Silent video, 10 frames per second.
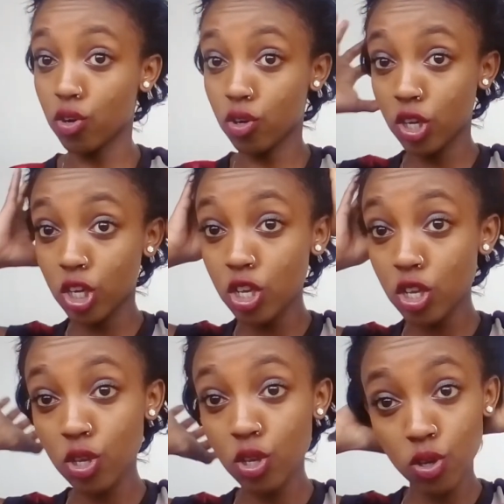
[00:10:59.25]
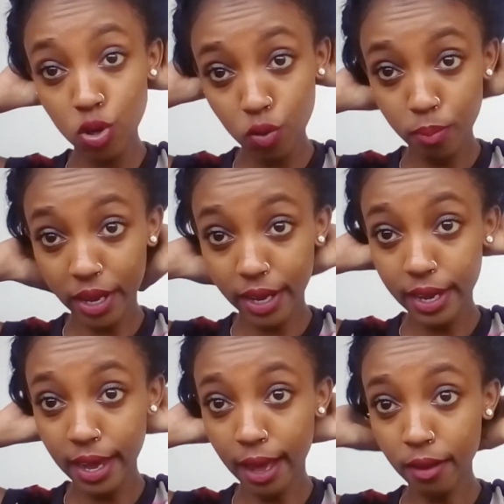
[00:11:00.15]
Oh, so
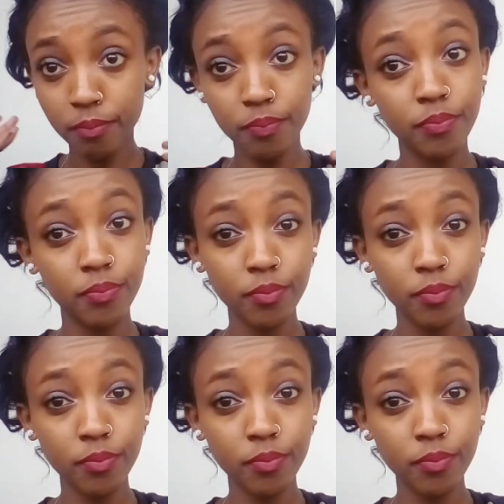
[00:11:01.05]
my hair